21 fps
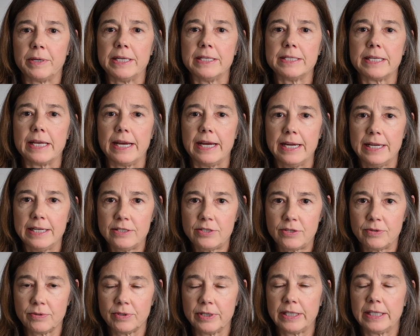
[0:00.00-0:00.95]
is
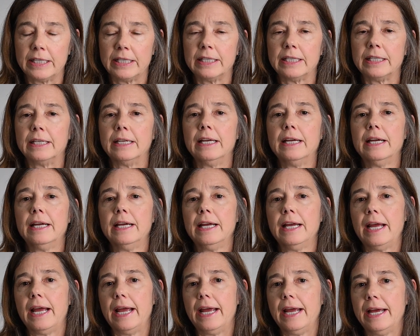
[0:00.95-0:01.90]
answering it
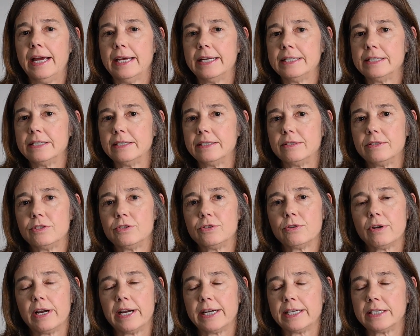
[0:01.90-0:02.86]
and
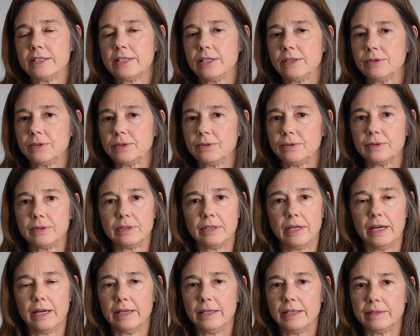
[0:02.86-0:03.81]
trying to
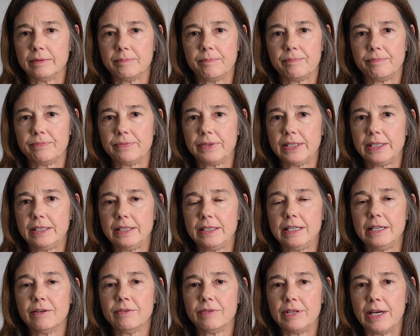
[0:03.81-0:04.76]

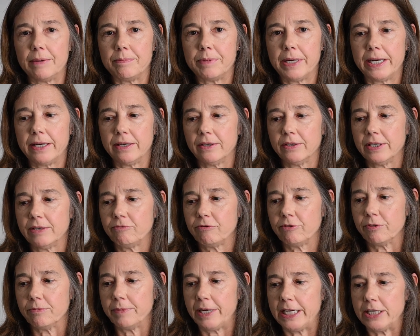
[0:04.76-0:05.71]
give that buyer
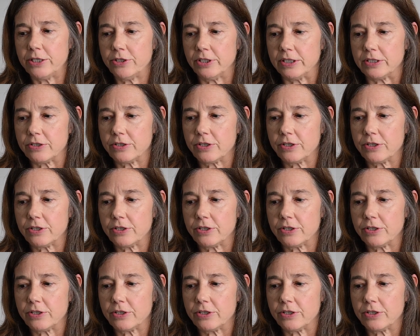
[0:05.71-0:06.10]
information.